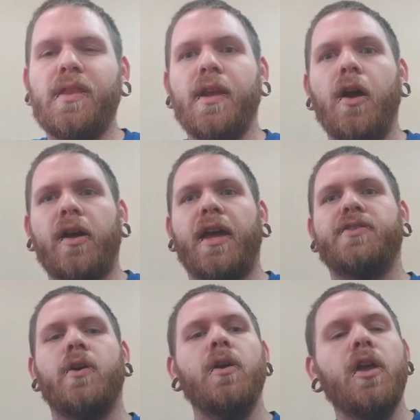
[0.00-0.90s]
Okay,
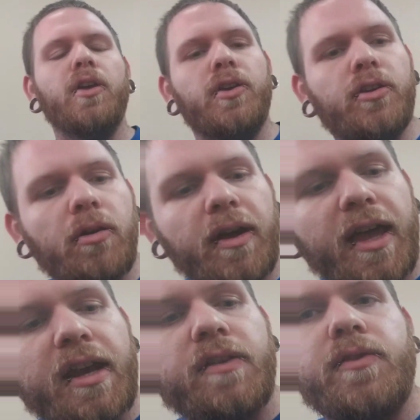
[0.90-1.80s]
so you go
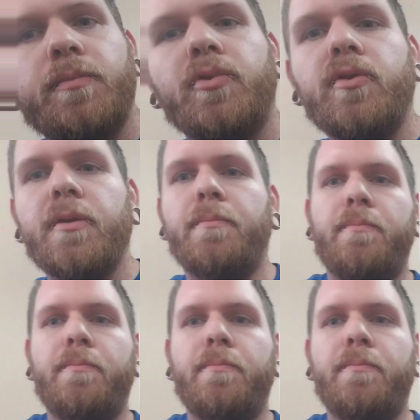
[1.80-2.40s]
ahead and if you pull the